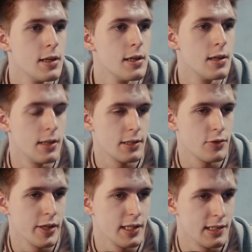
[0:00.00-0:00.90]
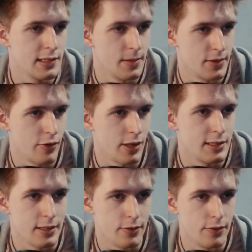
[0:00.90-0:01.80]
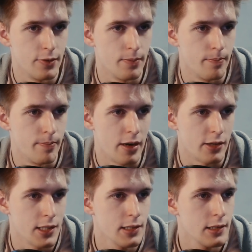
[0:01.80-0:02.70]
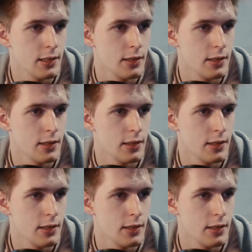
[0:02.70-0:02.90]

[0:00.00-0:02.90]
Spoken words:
Let's rate these in terms of relative merit.